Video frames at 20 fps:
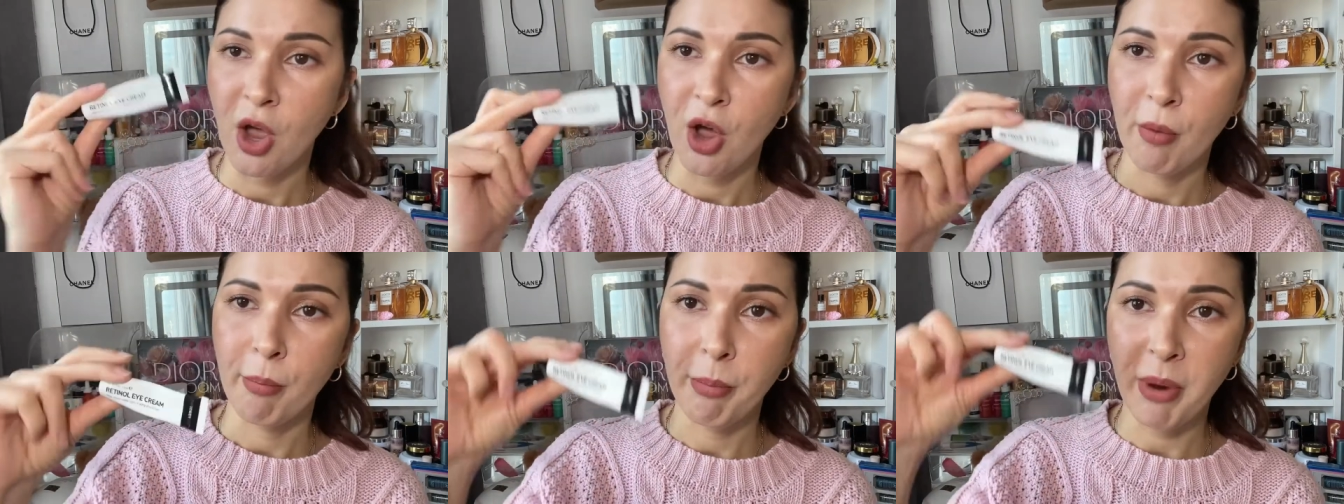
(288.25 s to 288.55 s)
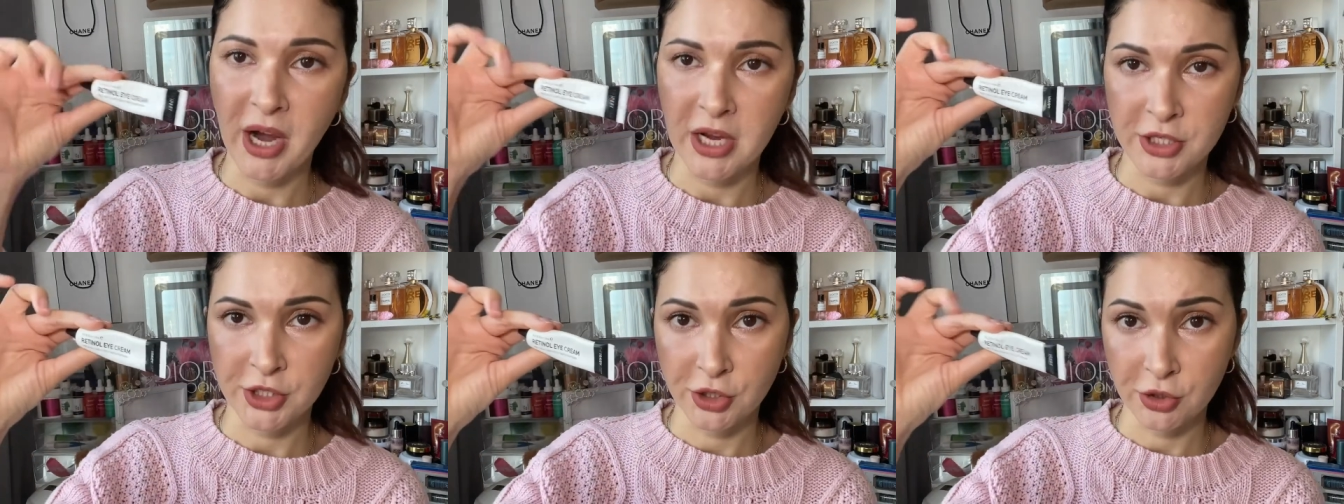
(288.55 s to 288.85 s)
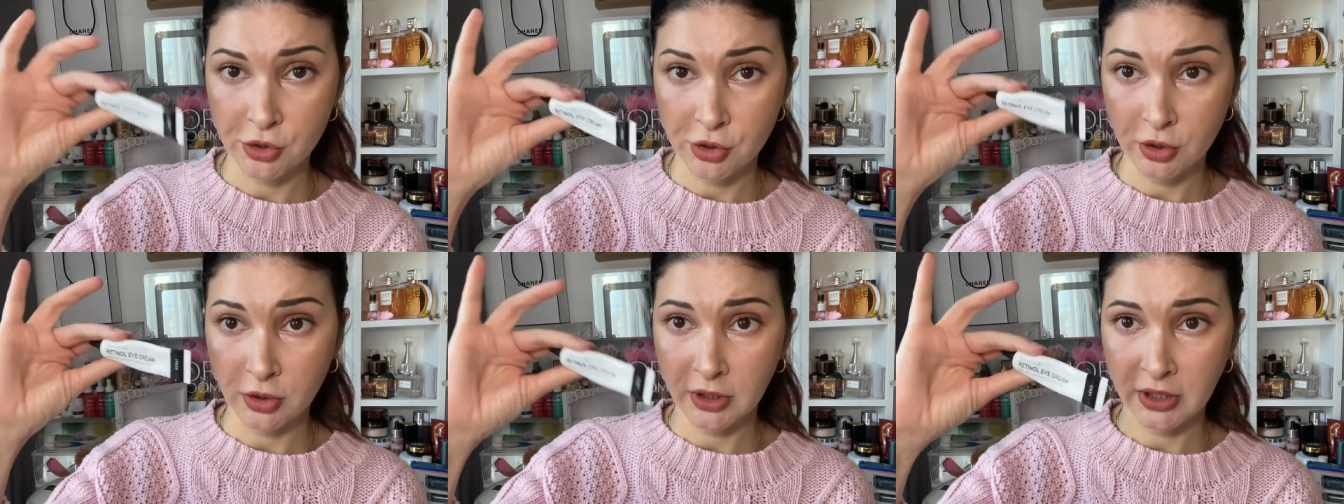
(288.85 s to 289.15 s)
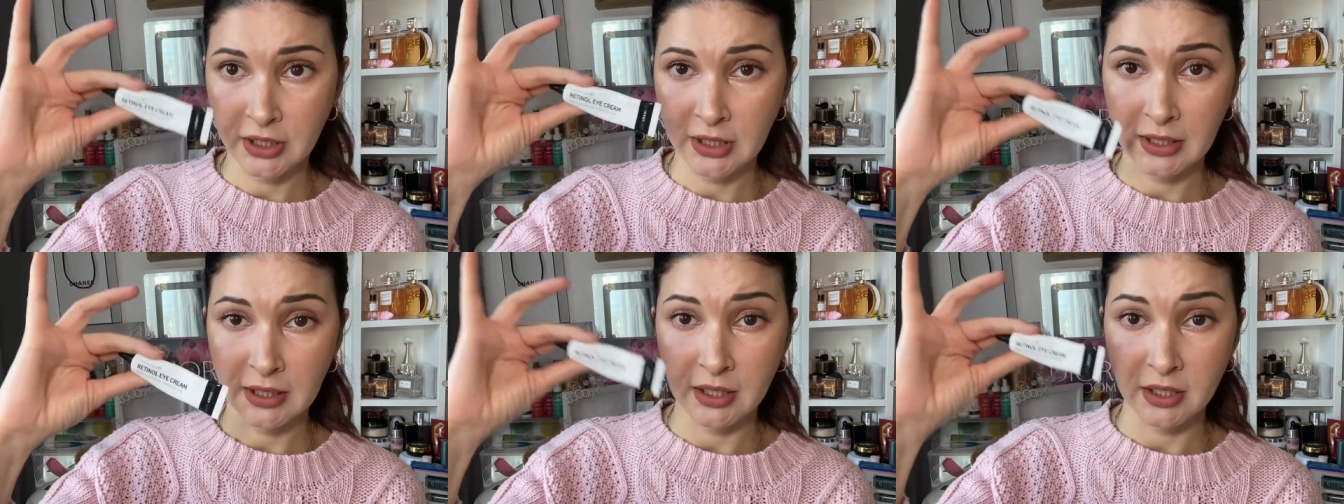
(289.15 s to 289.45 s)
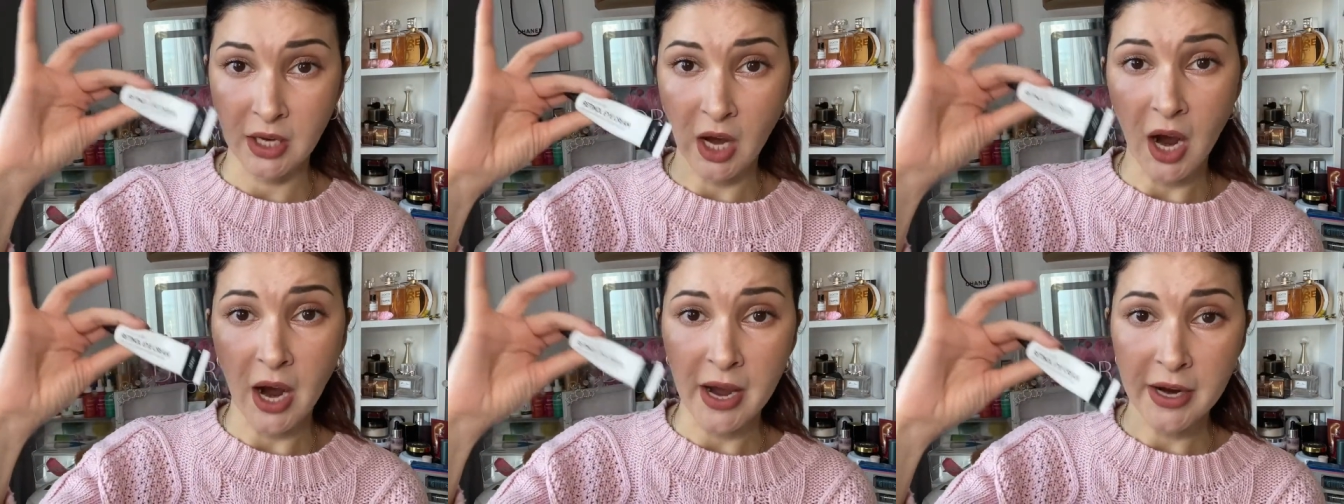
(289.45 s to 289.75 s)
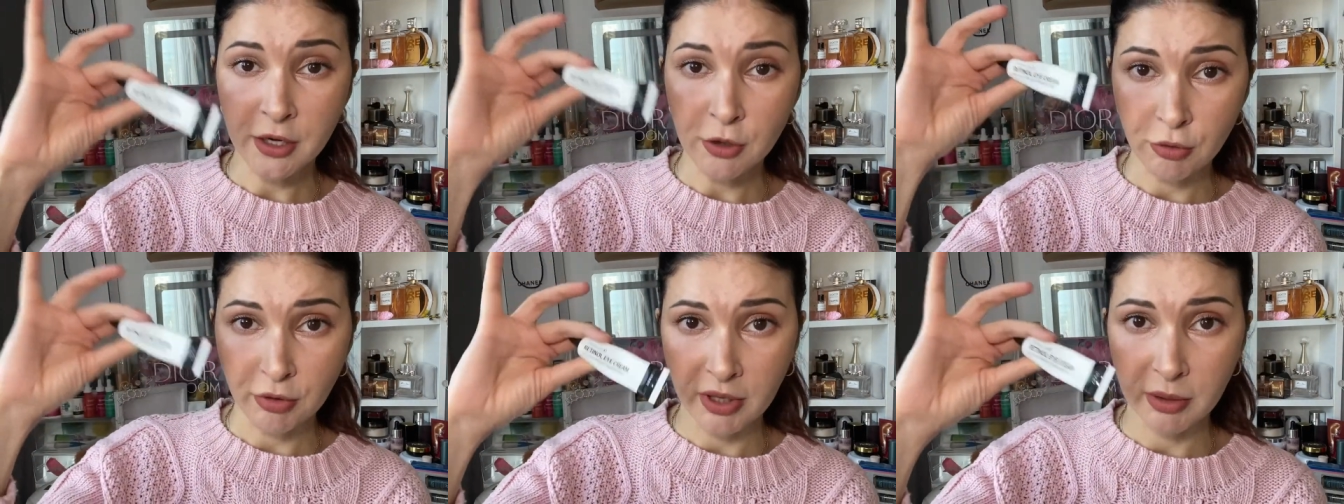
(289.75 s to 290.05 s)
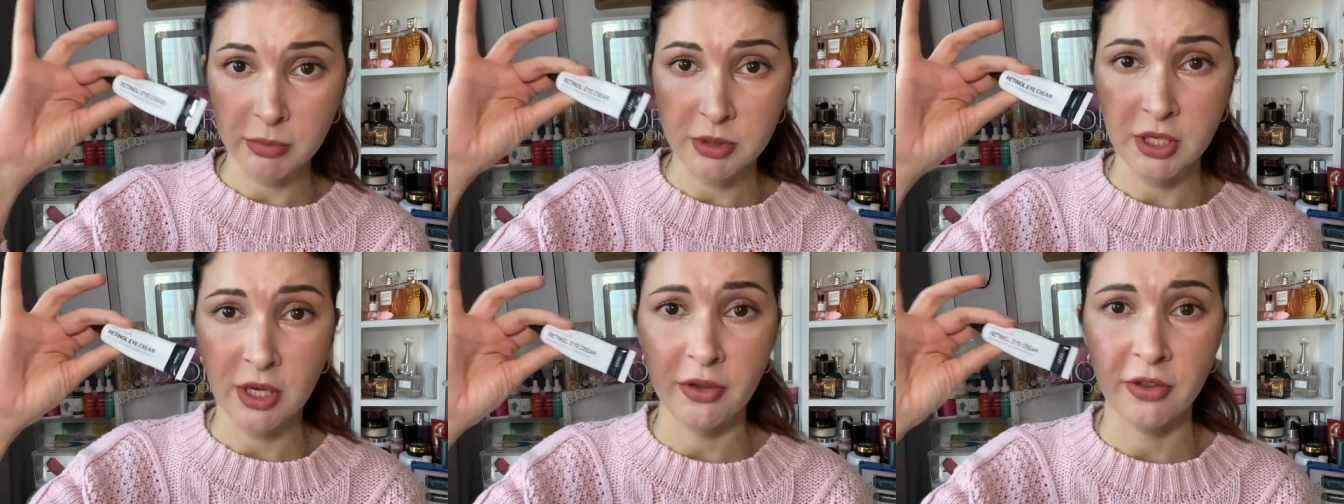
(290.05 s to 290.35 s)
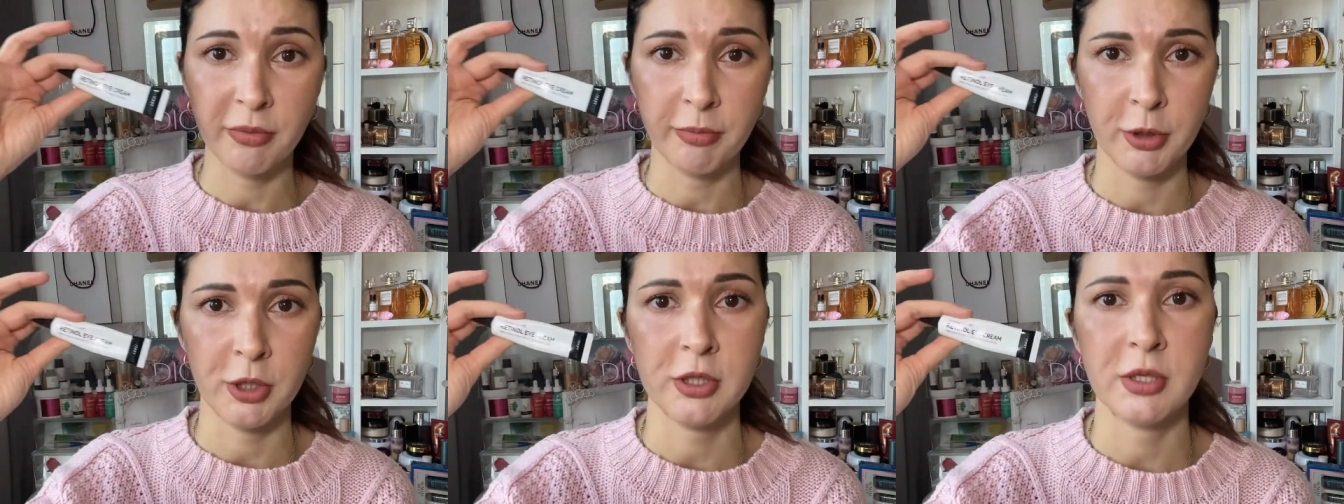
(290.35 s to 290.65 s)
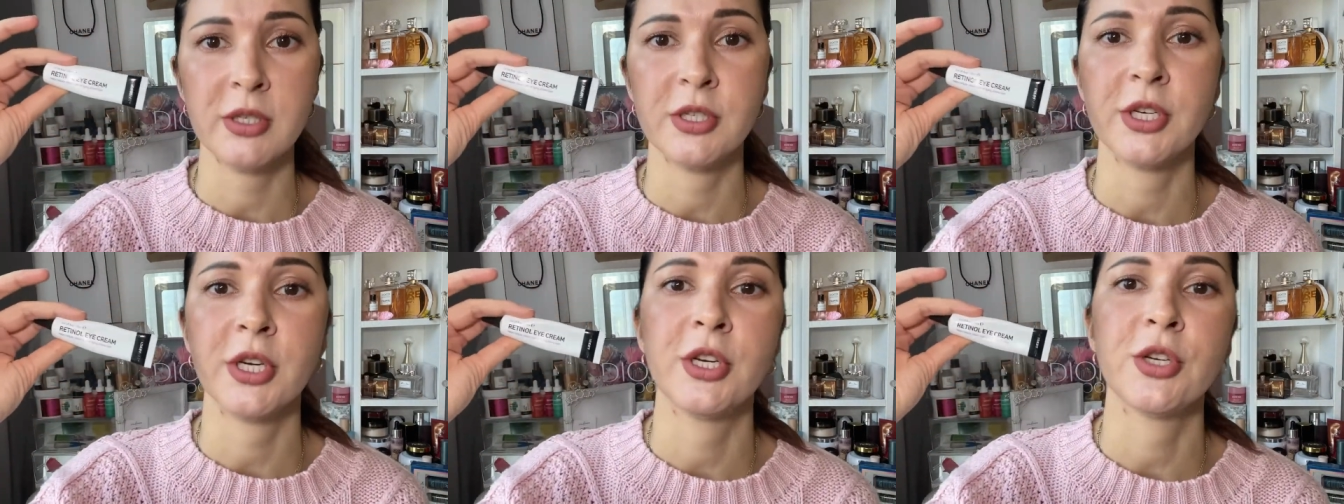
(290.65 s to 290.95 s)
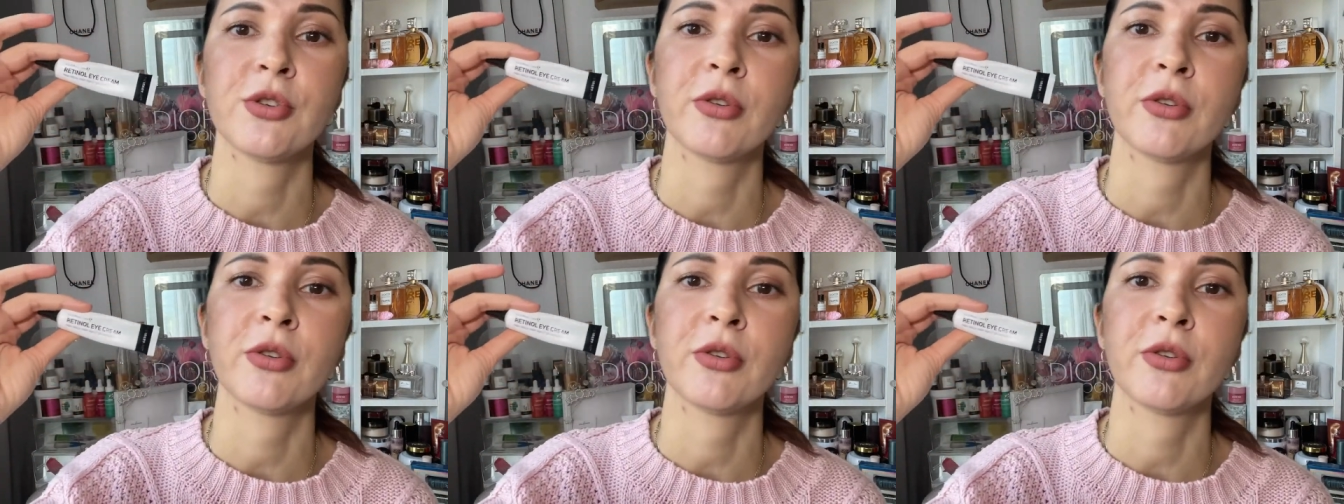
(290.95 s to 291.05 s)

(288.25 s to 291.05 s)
but usually in eye creams the percentage